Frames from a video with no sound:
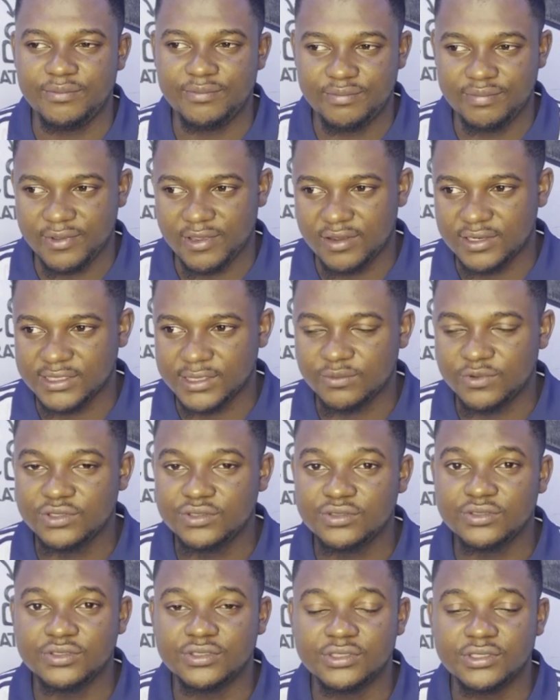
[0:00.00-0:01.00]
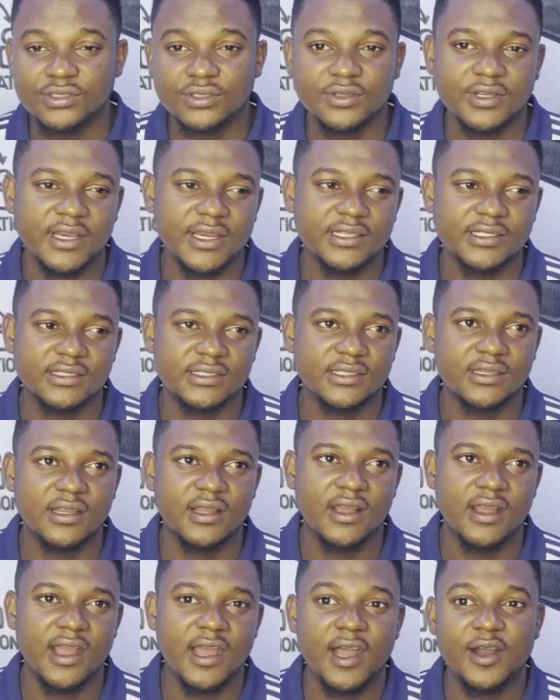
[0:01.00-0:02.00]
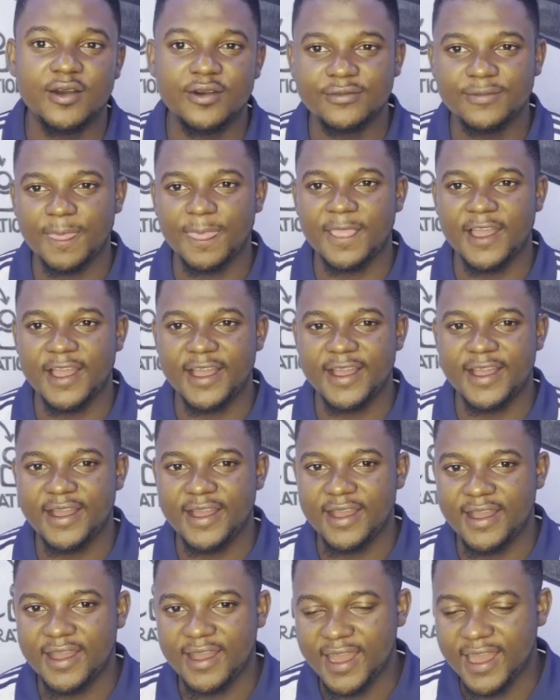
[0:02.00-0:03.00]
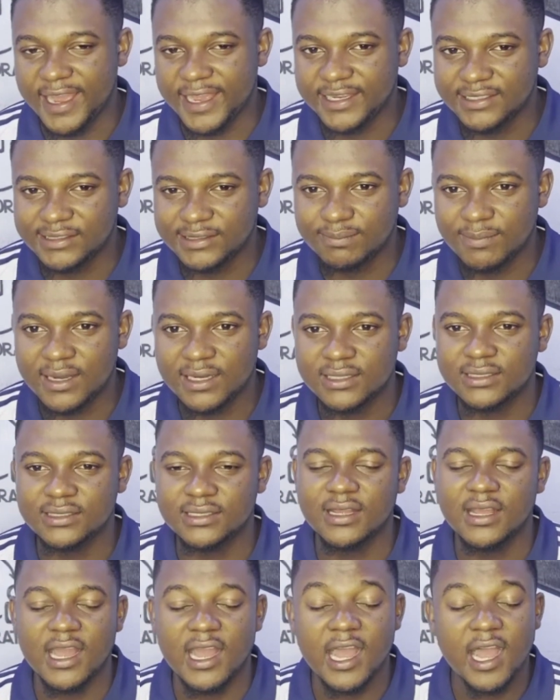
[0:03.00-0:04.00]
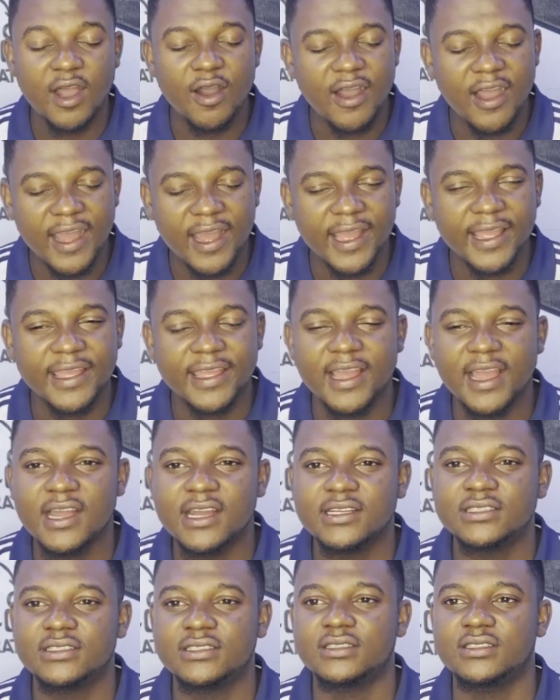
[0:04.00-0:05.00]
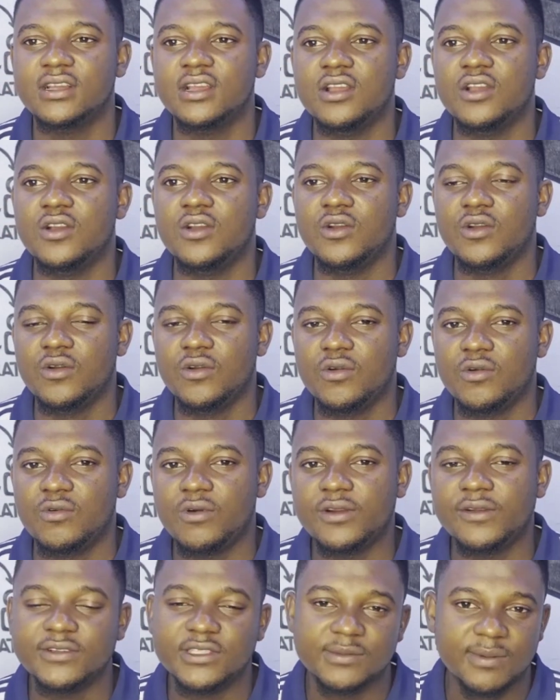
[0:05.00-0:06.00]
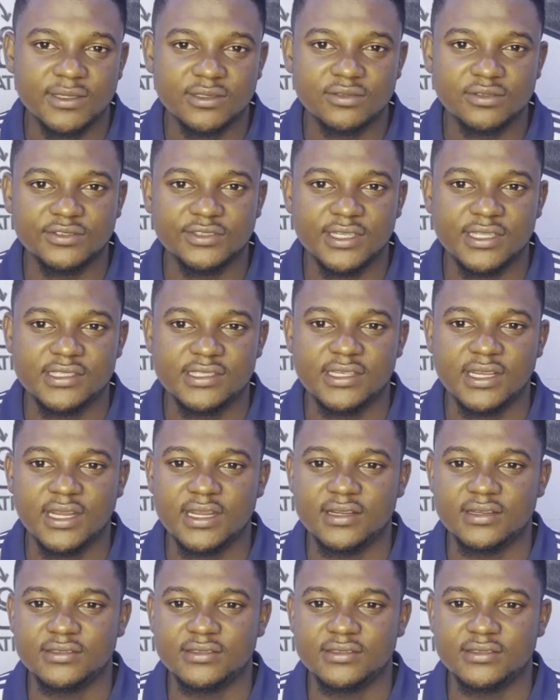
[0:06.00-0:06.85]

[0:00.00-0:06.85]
because I'm going to show you guys how I hacked one of the smart contracts here.